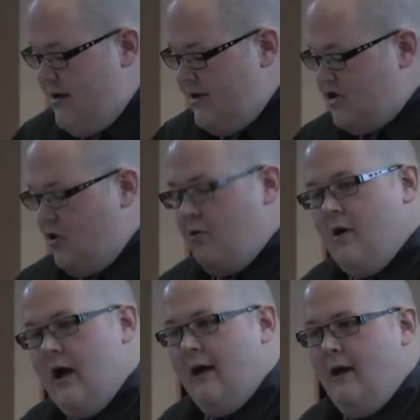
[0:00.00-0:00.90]
So
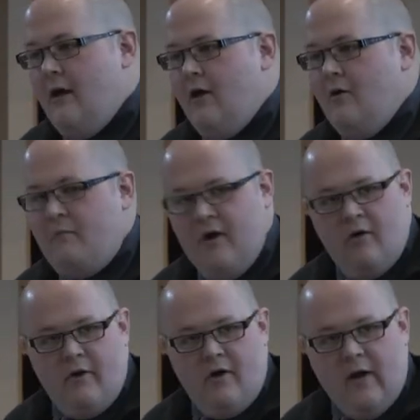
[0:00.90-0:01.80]

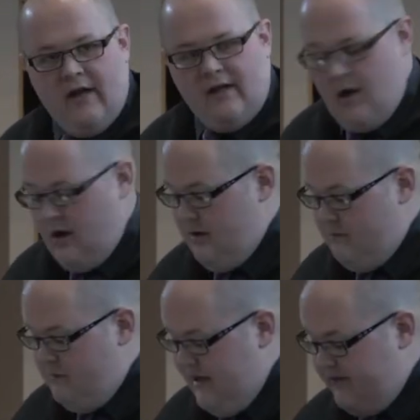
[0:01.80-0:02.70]
Bilbo and
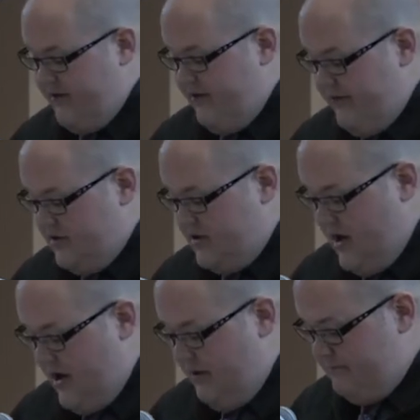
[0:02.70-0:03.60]
Gollum meet for the first
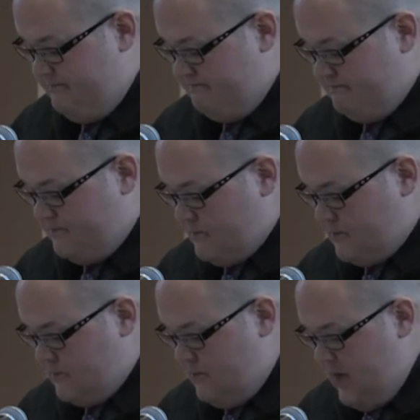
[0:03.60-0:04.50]
time.
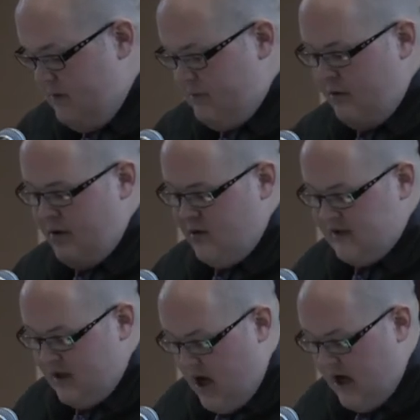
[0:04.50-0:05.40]
Bilbo is
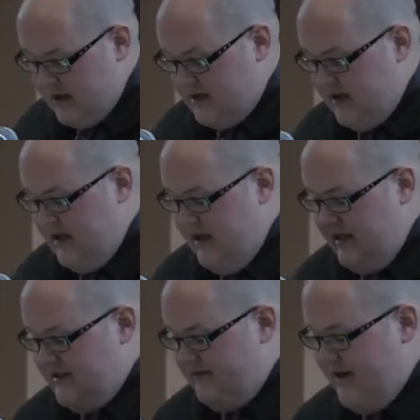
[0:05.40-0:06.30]
lost and he
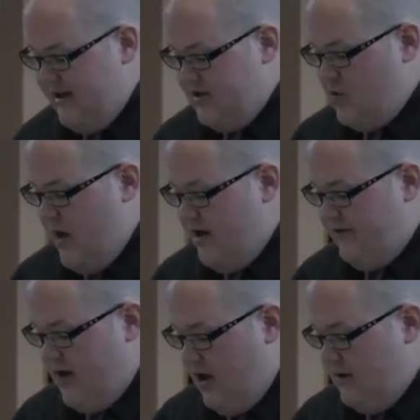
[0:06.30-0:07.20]
needs to find his way out
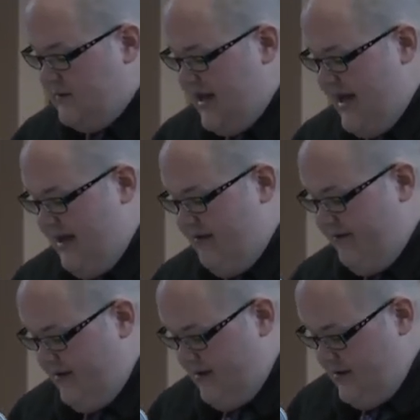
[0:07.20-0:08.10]
of Gollum's cave.
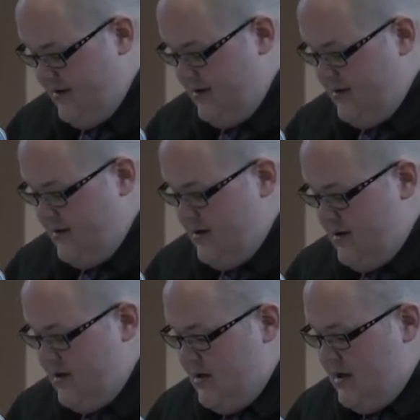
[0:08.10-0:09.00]

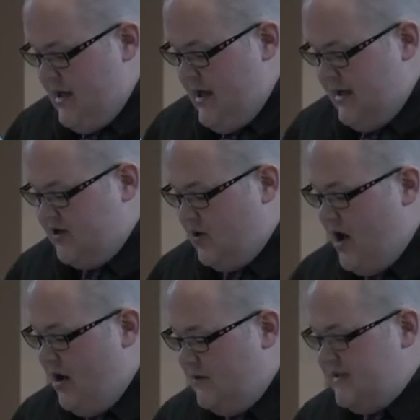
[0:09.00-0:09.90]
And so
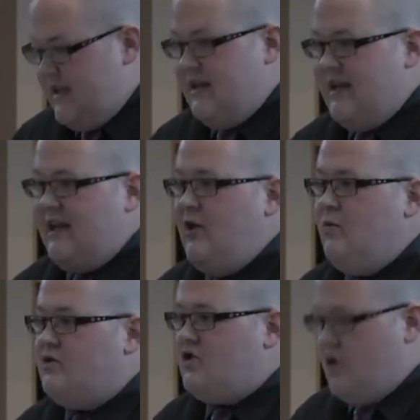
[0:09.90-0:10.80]
Gollum said that he
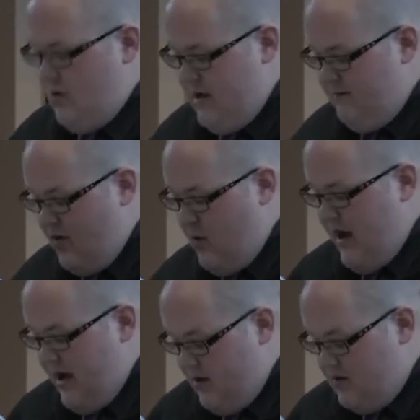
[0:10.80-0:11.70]
will show him the
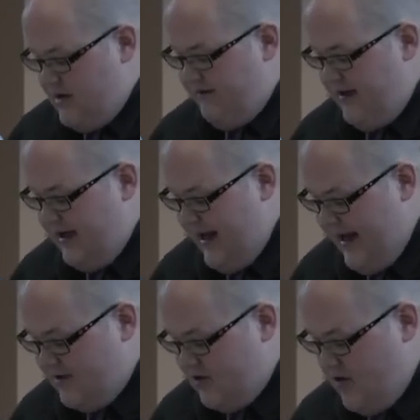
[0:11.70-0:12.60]
way out if he can
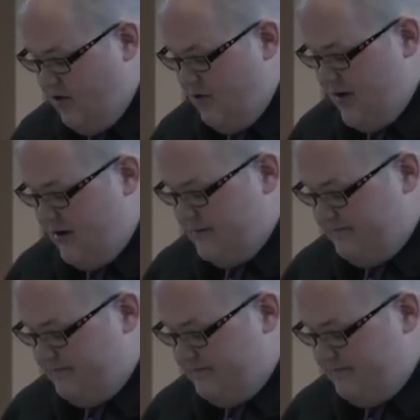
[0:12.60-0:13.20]
answer a riddle.